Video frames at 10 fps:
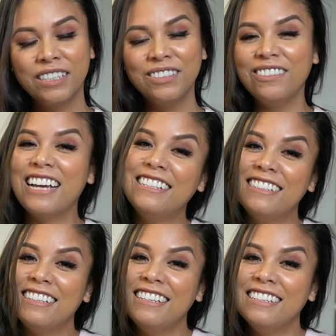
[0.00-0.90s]
So that
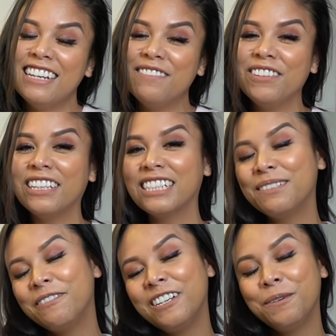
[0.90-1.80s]
is it. If you like
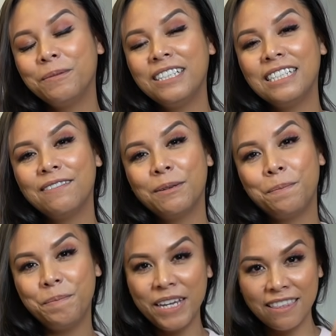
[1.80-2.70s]
this video, please give it a
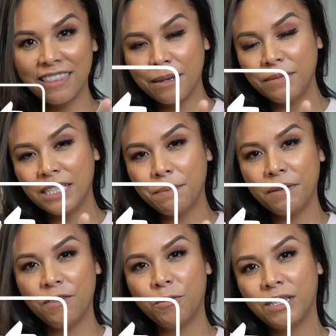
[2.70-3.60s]
big thumbs up.
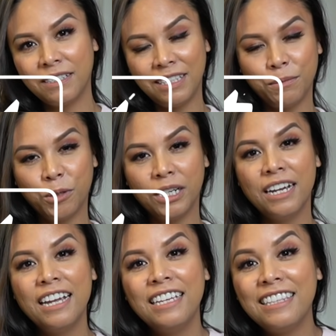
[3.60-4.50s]
If you want to see more,
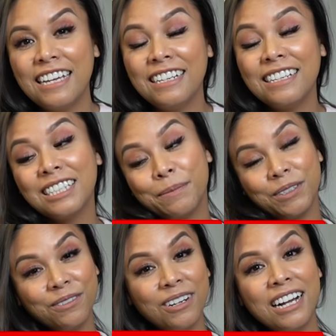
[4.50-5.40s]
then
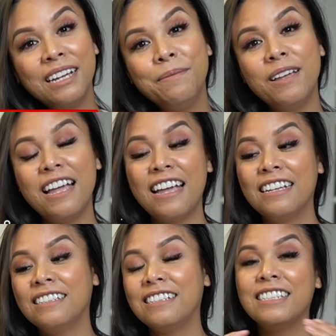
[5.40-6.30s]
subscribe.
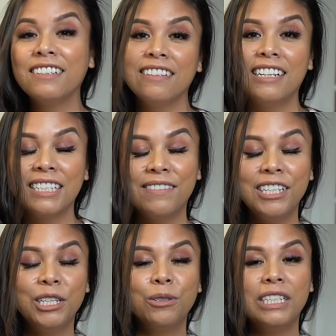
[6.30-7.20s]
And until the next
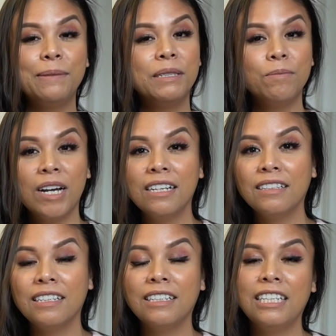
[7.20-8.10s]
video, keep
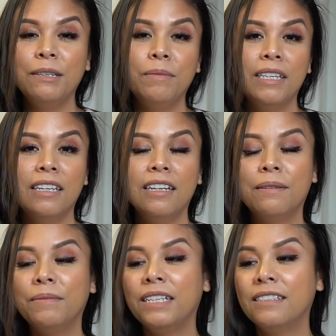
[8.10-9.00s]
smiling, keep making
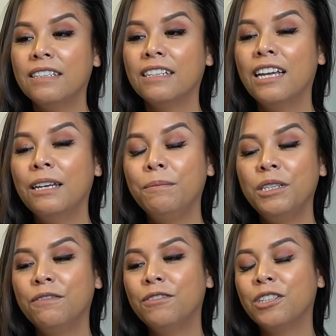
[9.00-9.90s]
amazing,
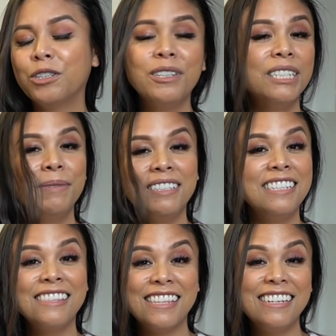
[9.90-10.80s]
beautiful,
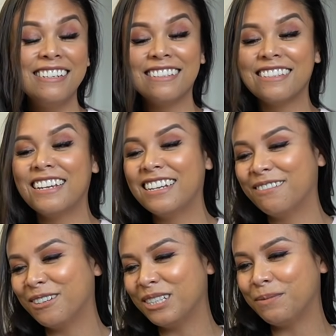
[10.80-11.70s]
Christmassy things like
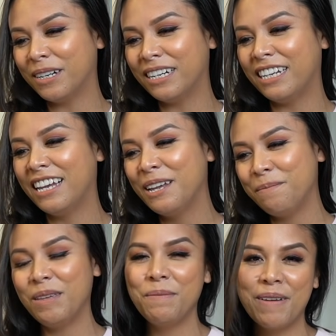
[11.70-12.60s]
rosemary
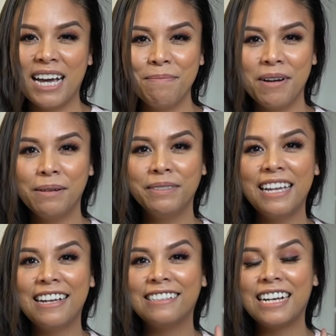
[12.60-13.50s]
mint bath bombs,
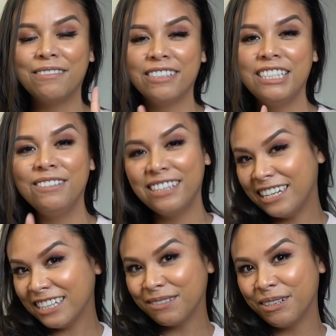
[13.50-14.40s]
and I will see you in the
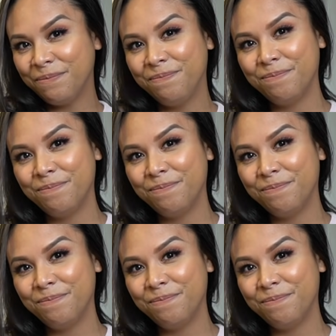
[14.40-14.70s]
next one.